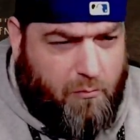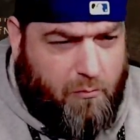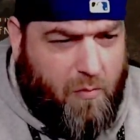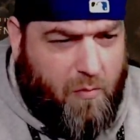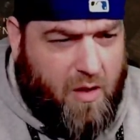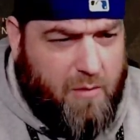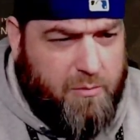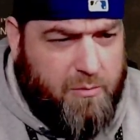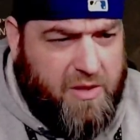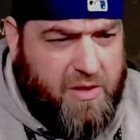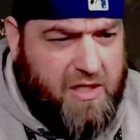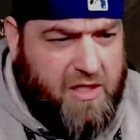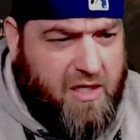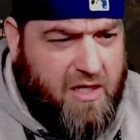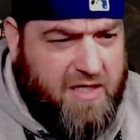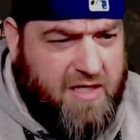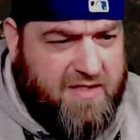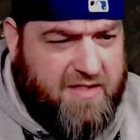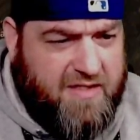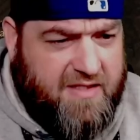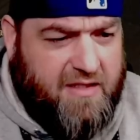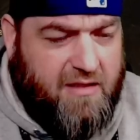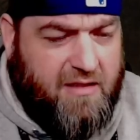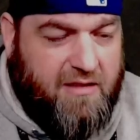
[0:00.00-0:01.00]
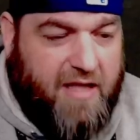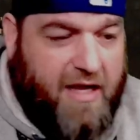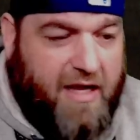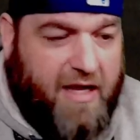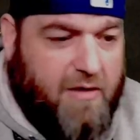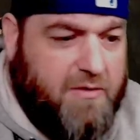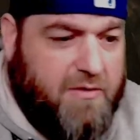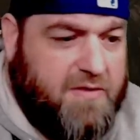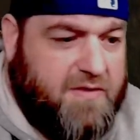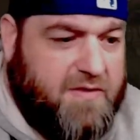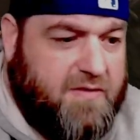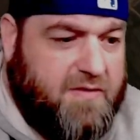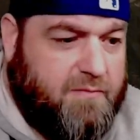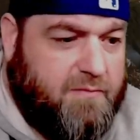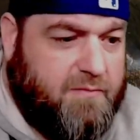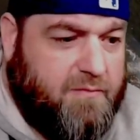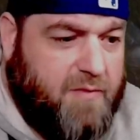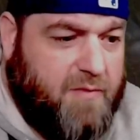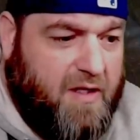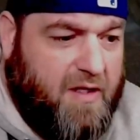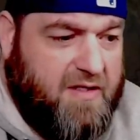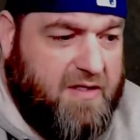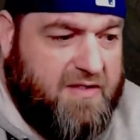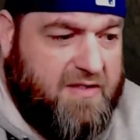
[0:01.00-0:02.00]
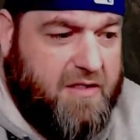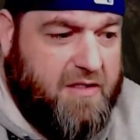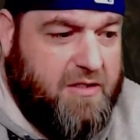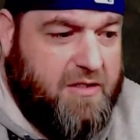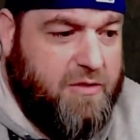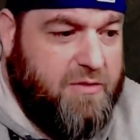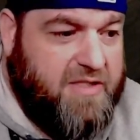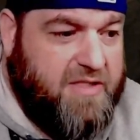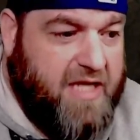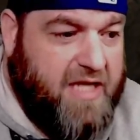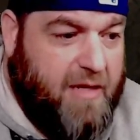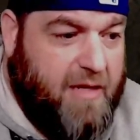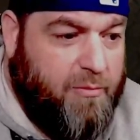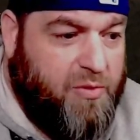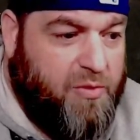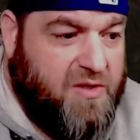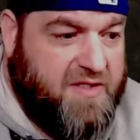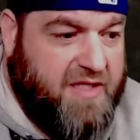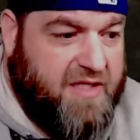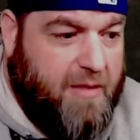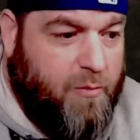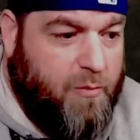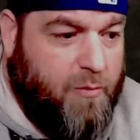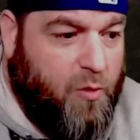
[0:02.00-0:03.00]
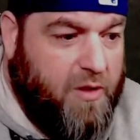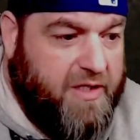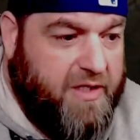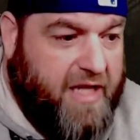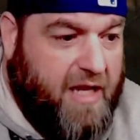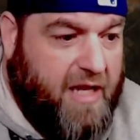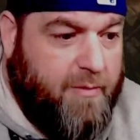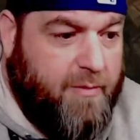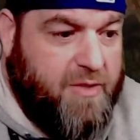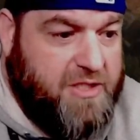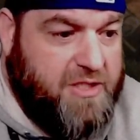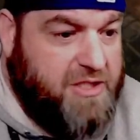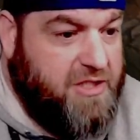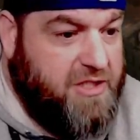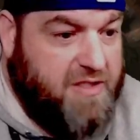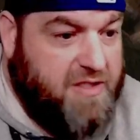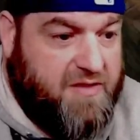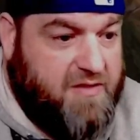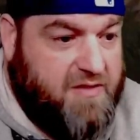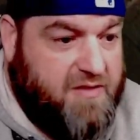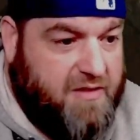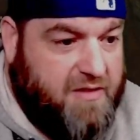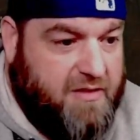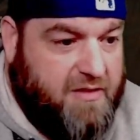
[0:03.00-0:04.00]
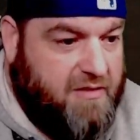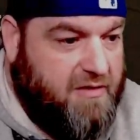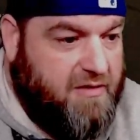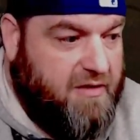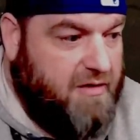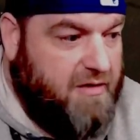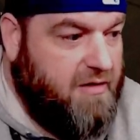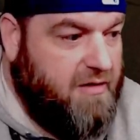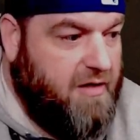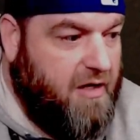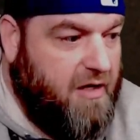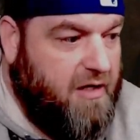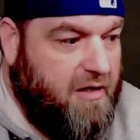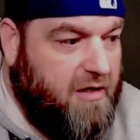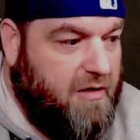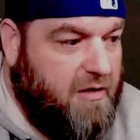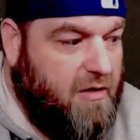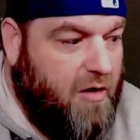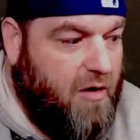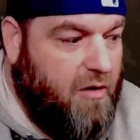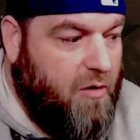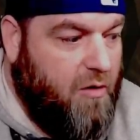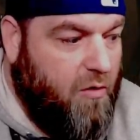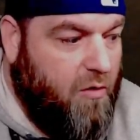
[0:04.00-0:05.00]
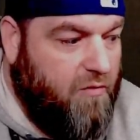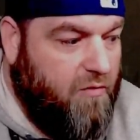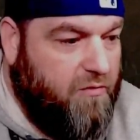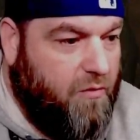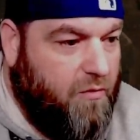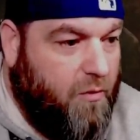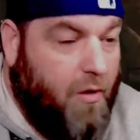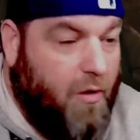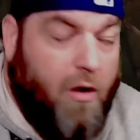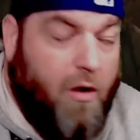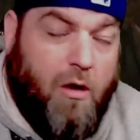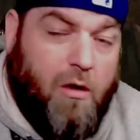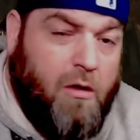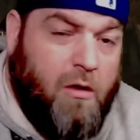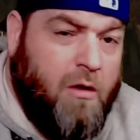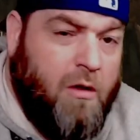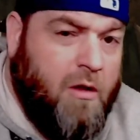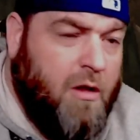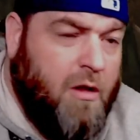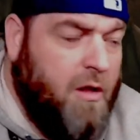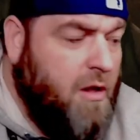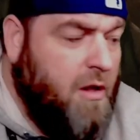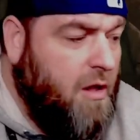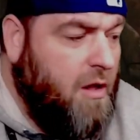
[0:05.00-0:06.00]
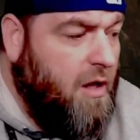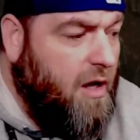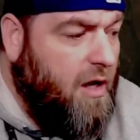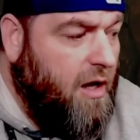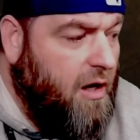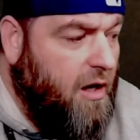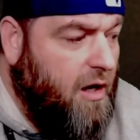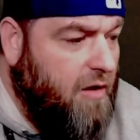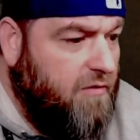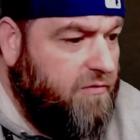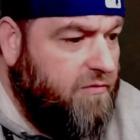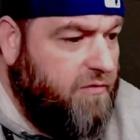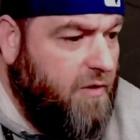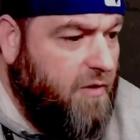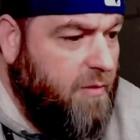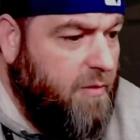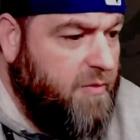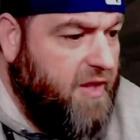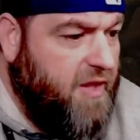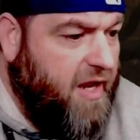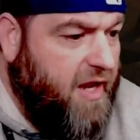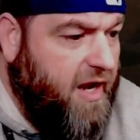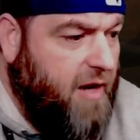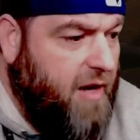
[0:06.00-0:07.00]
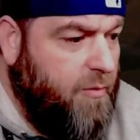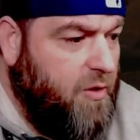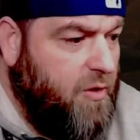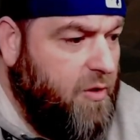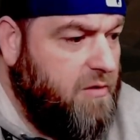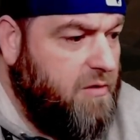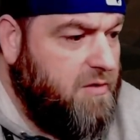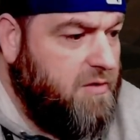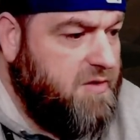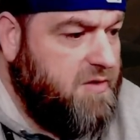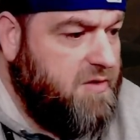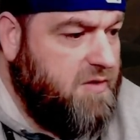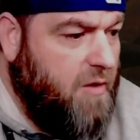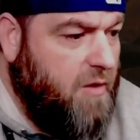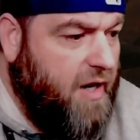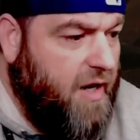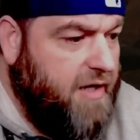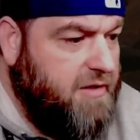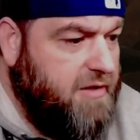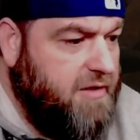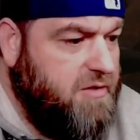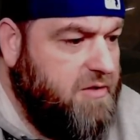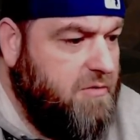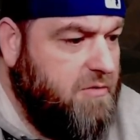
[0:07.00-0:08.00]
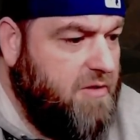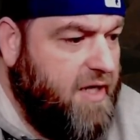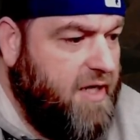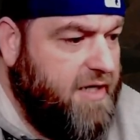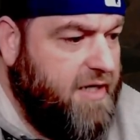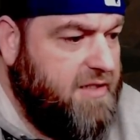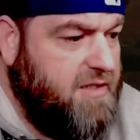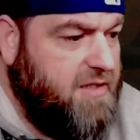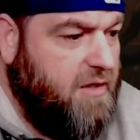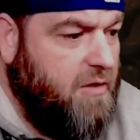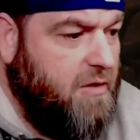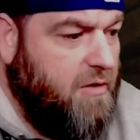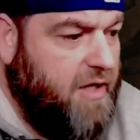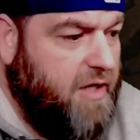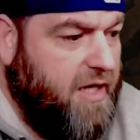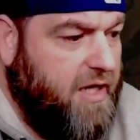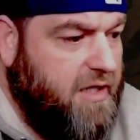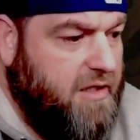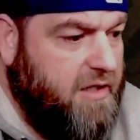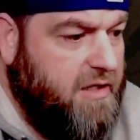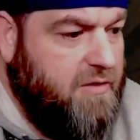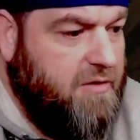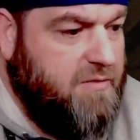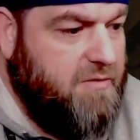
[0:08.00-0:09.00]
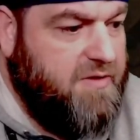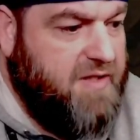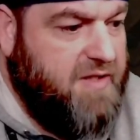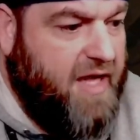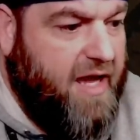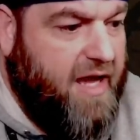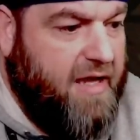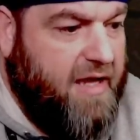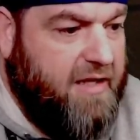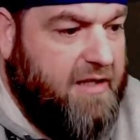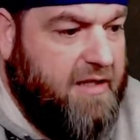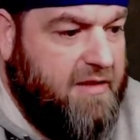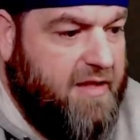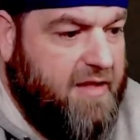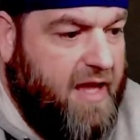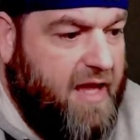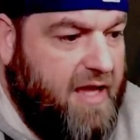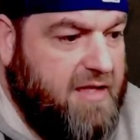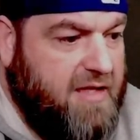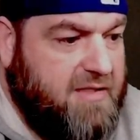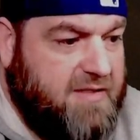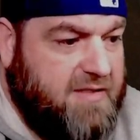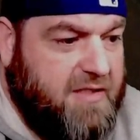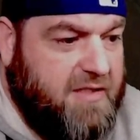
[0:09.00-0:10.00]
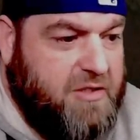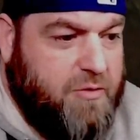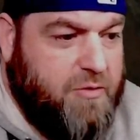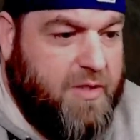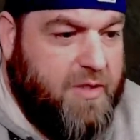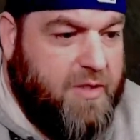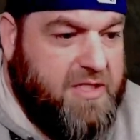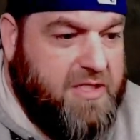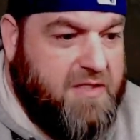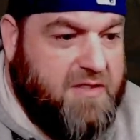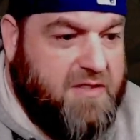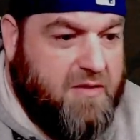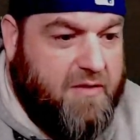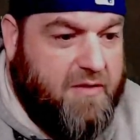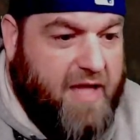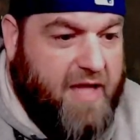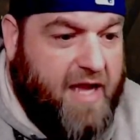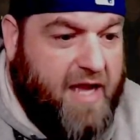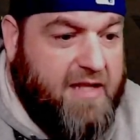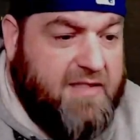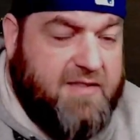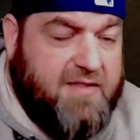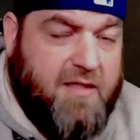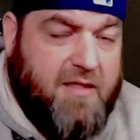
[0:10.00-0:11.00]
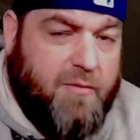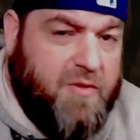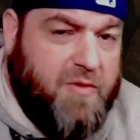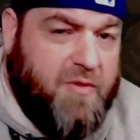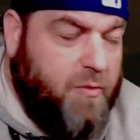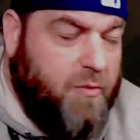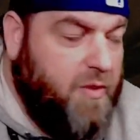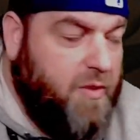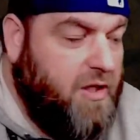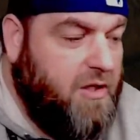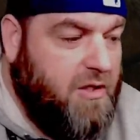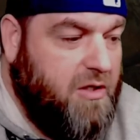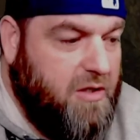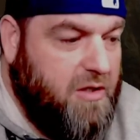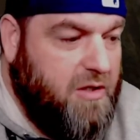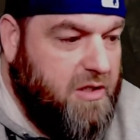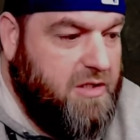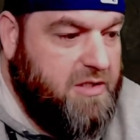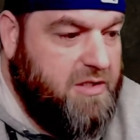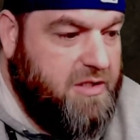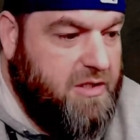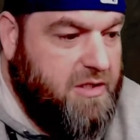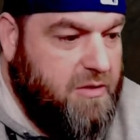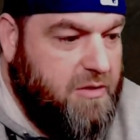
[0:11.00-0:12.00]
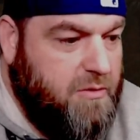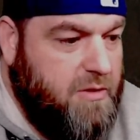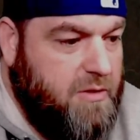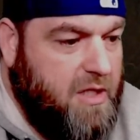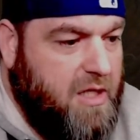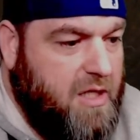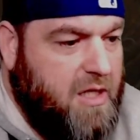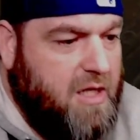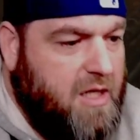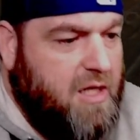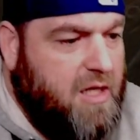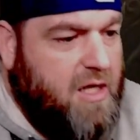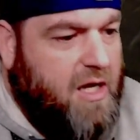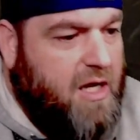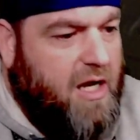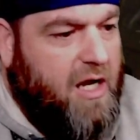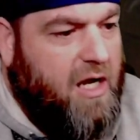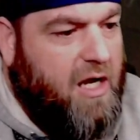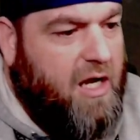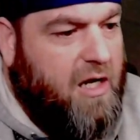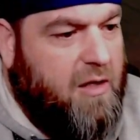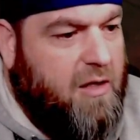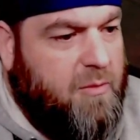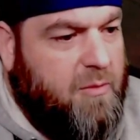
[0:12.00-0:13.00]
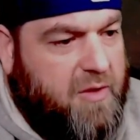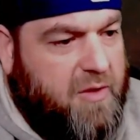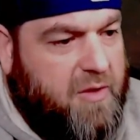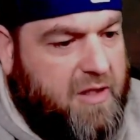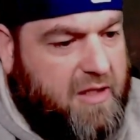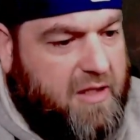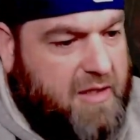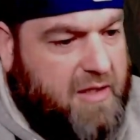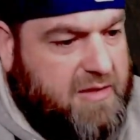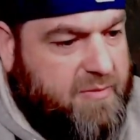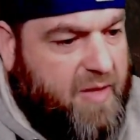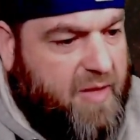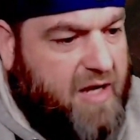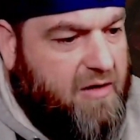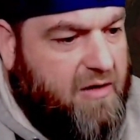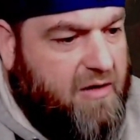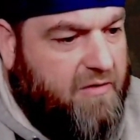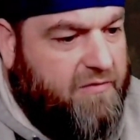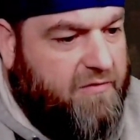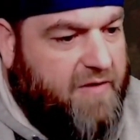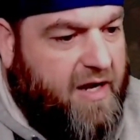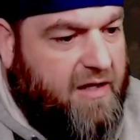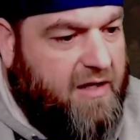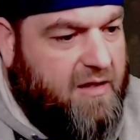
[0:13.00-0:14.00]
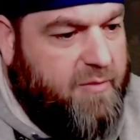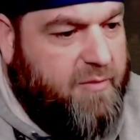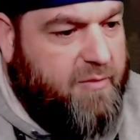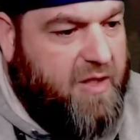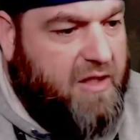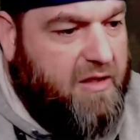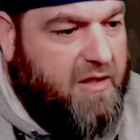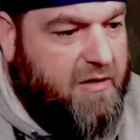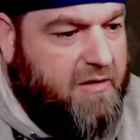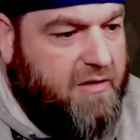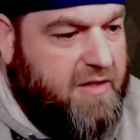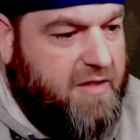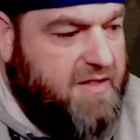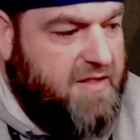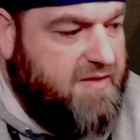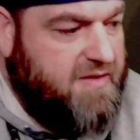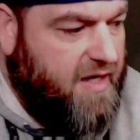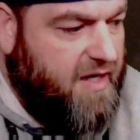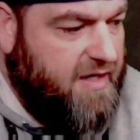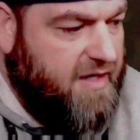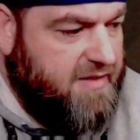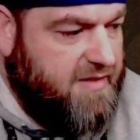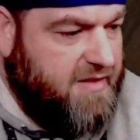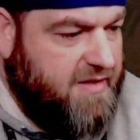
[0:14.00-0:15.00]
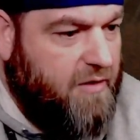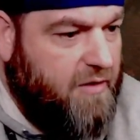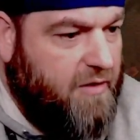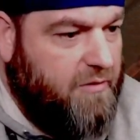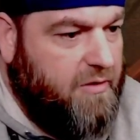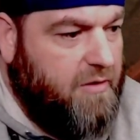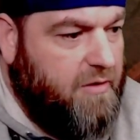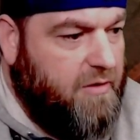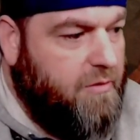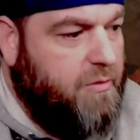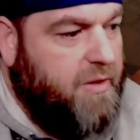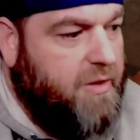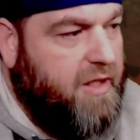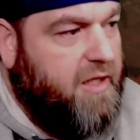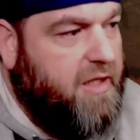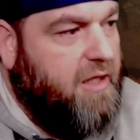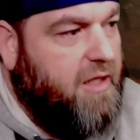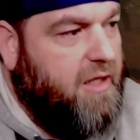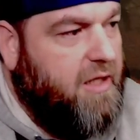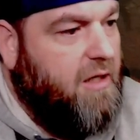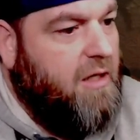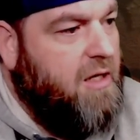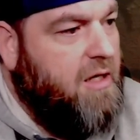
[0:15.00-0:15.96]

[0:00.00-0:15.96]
because it allows us to do 10% more damage just overall from the hammer. So I do like to go ahead and use that in that situation. So that is something we could do. As a matter of fact, let me clear these guys out real quick here.